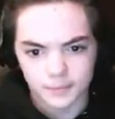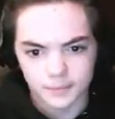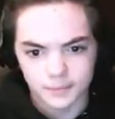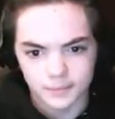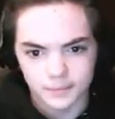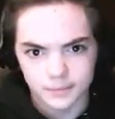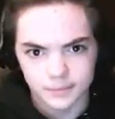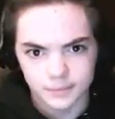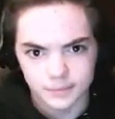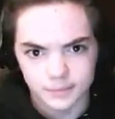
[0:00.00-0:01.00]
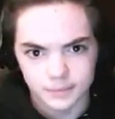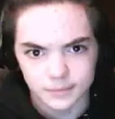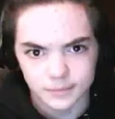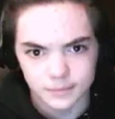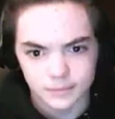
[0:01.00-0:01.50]

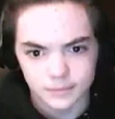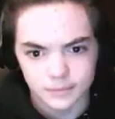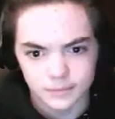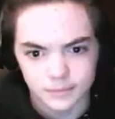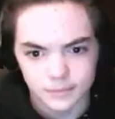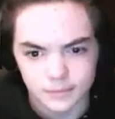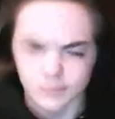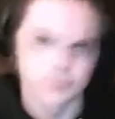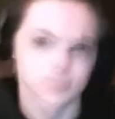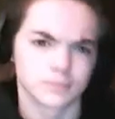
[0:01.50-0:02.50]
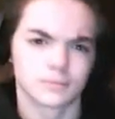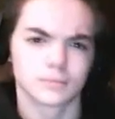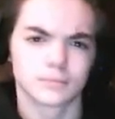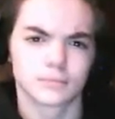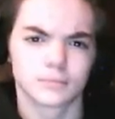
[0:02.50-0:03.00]

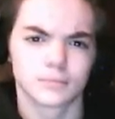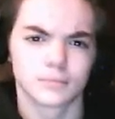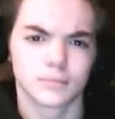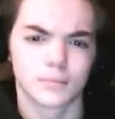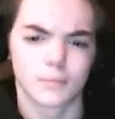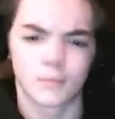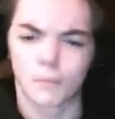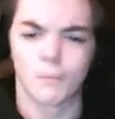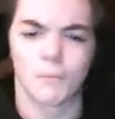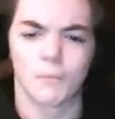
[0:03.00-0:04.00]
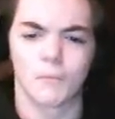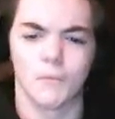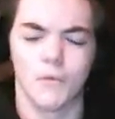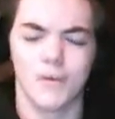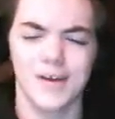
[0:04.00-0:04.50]
(no one is talking)